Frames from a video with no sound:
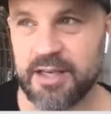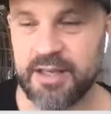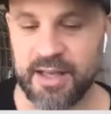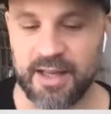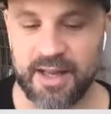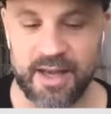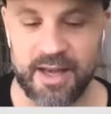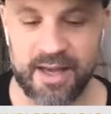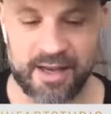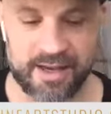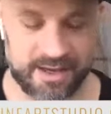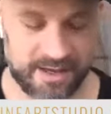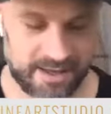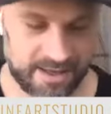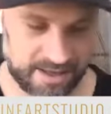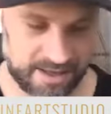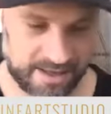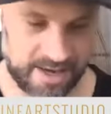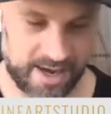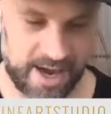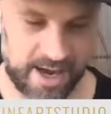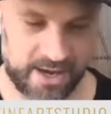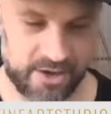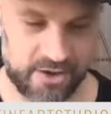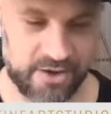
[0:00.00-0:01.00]
to like
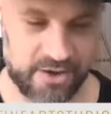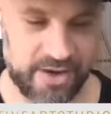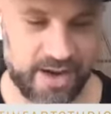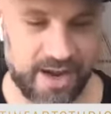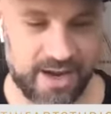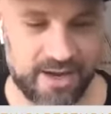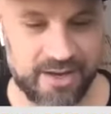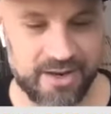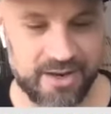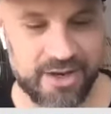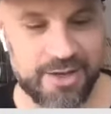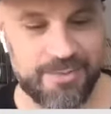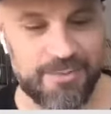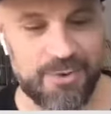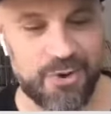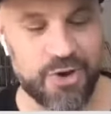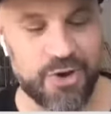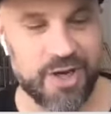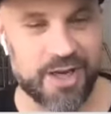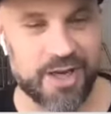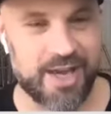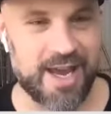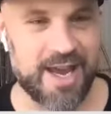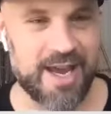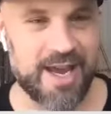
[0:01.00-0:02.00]
i could i could
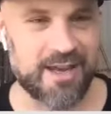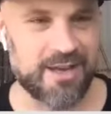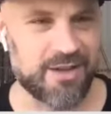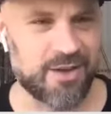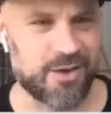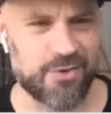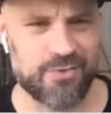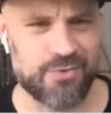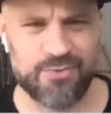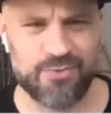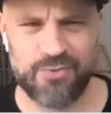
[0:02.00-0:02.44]
communicate the